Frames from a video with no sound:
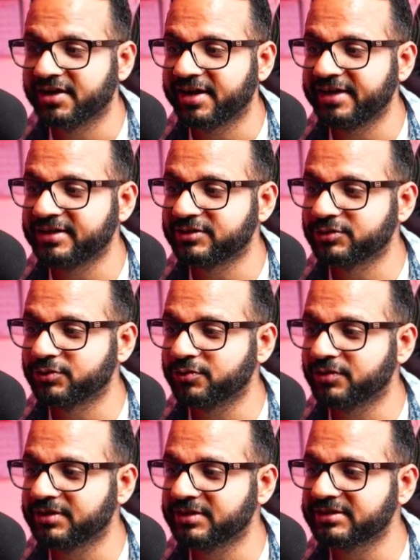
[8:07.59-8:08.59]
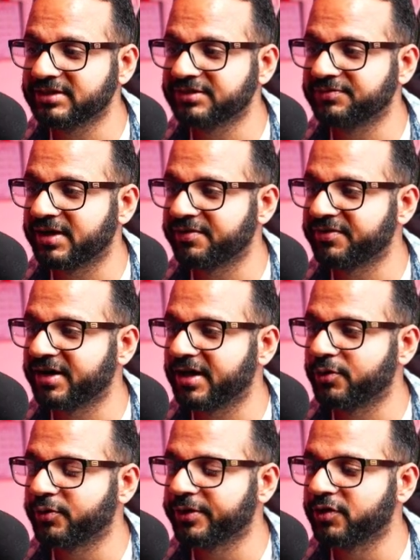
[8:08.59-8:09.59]
right? So this is what we are
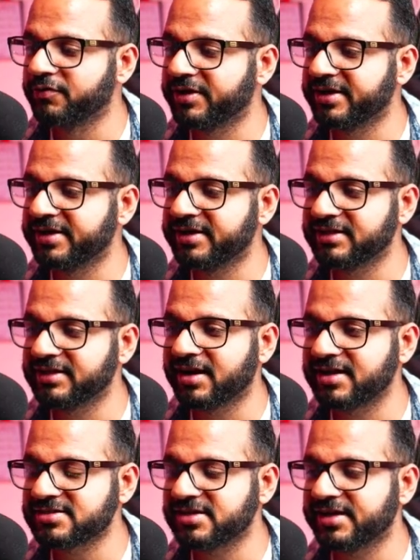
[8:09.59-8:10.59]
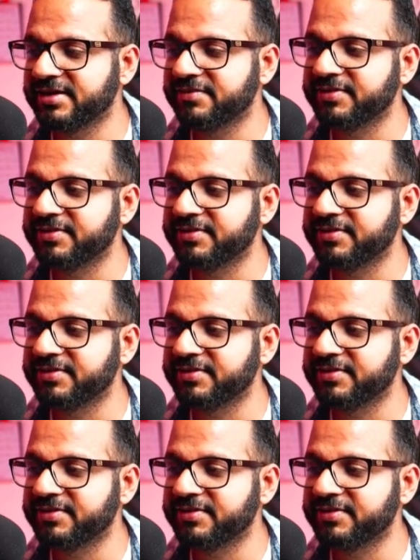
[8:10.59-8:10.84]
doing over here in the last line.